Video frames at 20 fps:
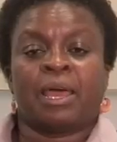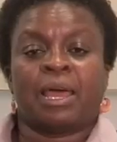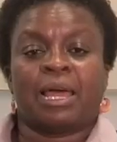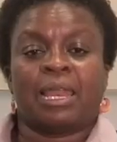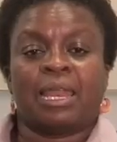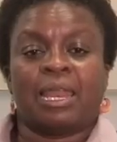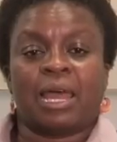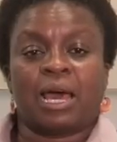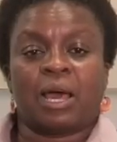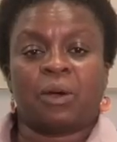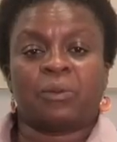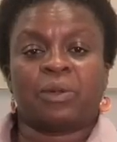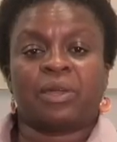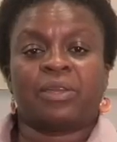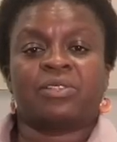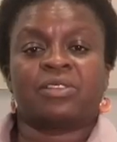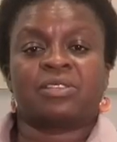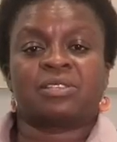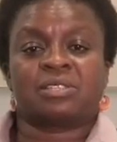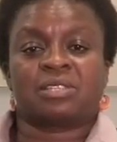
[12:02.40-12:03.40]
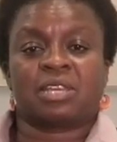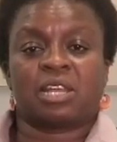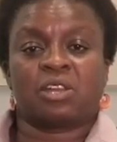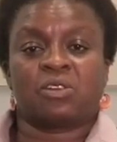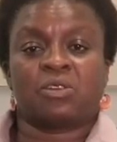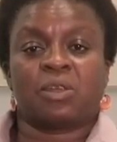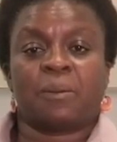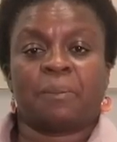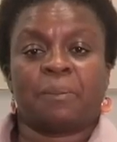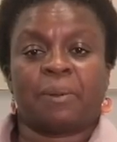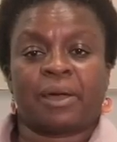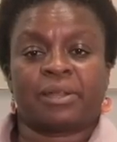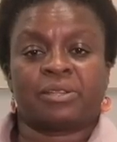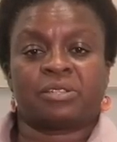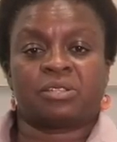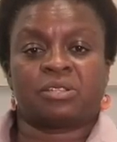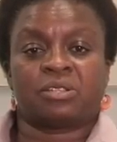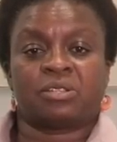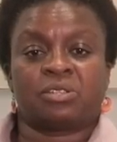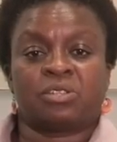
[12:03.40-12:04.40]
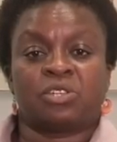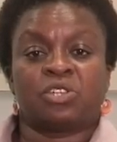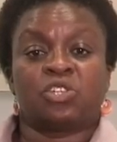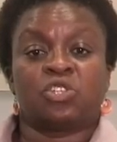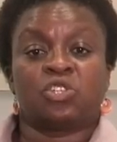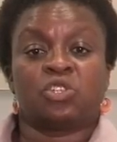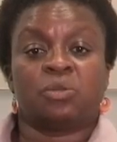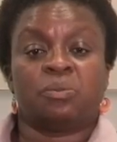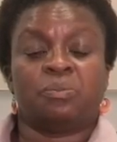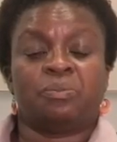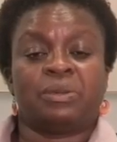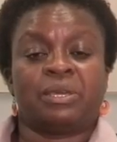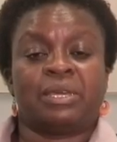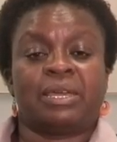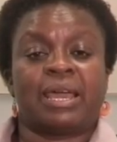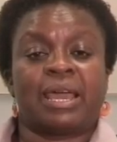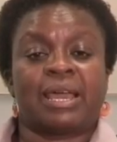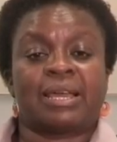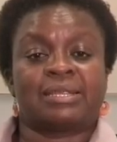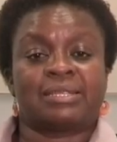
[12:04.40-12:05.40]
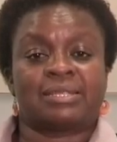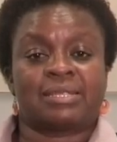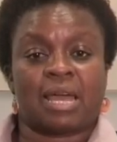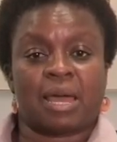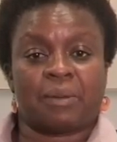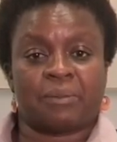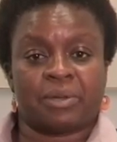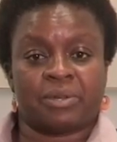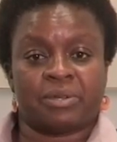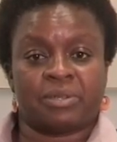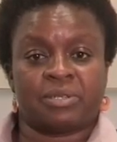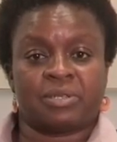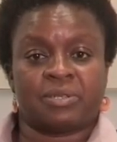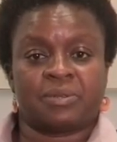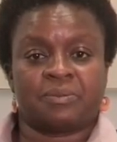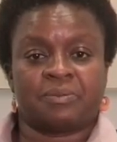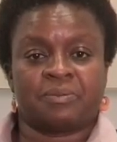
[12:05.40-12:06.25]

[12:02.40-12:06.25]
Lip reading: allowing the cellular pattern to be examined.